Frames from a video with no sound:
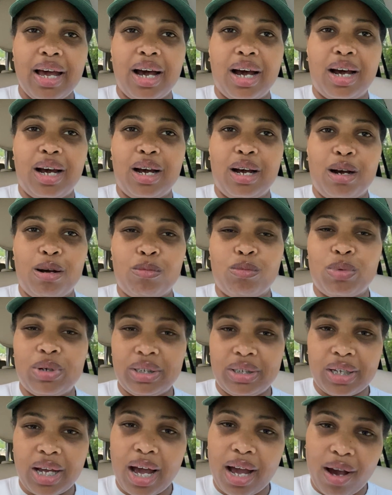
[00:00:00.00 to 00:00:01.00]
um,
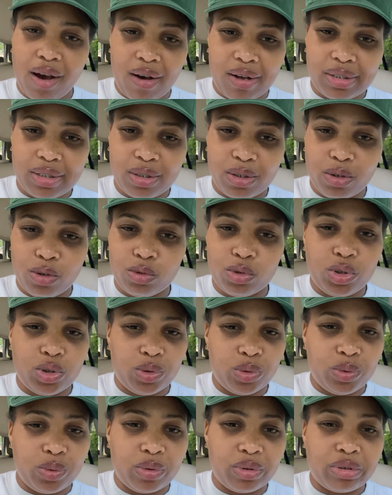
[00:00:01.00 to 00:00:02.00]
which I also
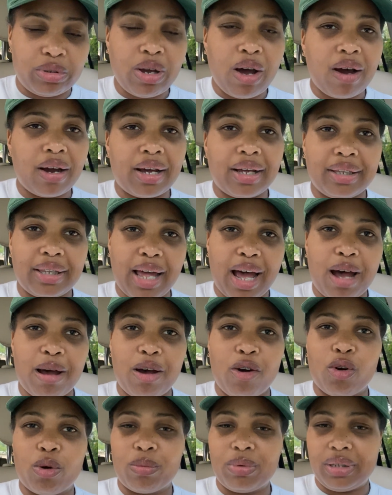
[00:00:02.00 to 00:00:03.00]
do talk a lot
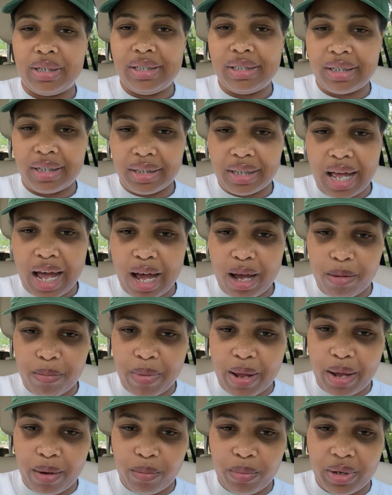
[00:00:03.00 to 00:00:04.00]
or release a lot
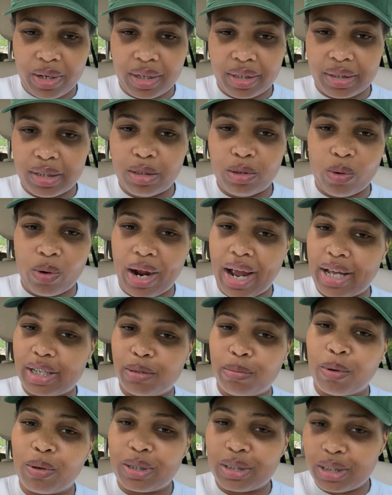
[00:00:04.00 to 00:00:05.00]
about what the Lord has
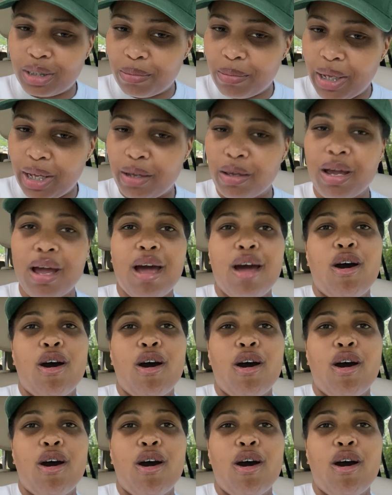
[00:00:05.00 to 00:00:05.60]
spoken to me